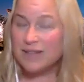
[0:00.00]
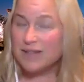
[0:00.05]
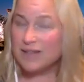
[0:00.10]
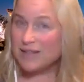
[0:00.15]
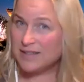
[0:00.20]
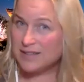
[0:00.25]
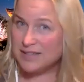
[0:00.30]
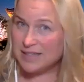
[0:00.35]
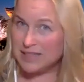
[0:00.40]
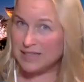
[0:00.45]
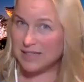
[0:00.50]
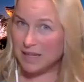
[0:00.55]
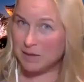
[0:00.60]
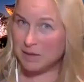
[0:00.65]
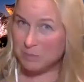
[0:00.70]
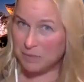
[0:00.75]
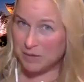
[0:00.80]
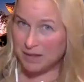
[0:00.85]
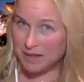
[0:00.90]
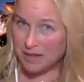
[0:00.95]
See light,
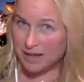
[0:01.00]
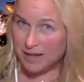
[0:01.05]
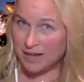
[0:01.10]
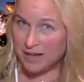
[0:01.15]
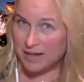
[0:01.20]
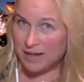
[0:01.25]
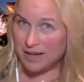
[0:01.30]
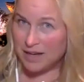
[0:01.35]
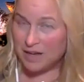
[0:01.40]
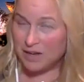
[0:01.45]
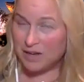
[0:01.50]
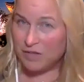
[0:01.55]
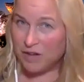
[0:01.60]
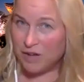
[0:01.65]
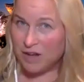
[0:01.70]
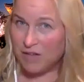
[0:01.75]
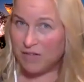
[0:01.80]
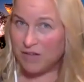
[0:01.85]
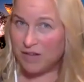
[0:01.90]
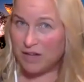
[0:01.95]
be light. And if you
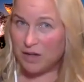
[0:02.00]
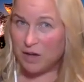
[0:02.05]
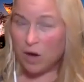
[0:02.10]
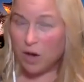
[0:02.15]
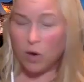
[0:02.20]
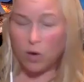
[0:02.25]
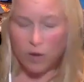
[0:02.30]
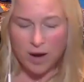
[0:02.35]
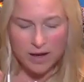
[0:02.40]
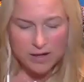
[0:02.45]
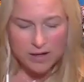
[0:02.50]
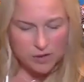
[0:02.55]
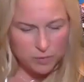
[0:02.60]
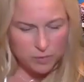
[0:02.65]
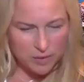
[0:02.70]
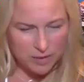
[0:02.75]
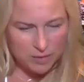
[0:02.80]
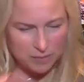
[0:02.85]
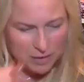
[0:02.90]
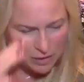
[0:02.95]
have any, I do
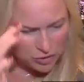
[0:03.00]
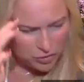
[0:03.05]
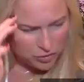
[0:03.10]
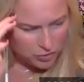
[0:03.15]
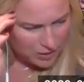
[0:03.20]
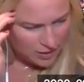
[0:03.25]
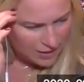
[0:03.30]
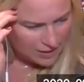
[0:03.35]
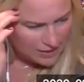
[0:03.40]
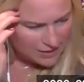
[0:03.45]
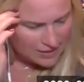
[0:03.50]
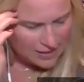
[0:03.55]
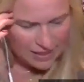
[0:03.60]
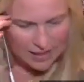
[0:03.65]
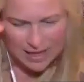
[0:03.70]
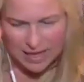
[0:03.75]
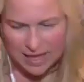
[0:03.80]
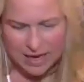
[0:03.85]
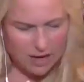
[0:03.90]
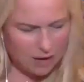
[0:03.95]
want to make sure that I say
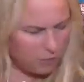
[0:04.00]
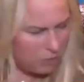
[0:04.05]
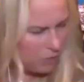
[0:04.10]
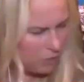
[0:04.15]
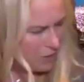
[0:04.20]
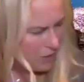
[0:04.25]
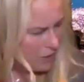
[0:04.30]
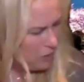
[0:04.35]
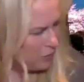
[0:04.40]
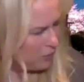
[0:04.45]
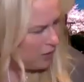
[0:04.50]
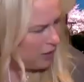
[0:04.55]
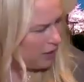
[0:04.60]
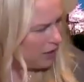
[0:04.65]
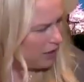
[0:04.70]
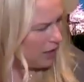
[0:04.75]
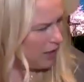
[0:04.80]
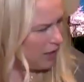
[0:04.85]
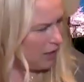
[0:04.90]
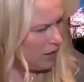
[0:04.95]
that I will be doing
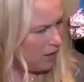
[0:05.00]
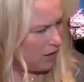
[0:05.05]
a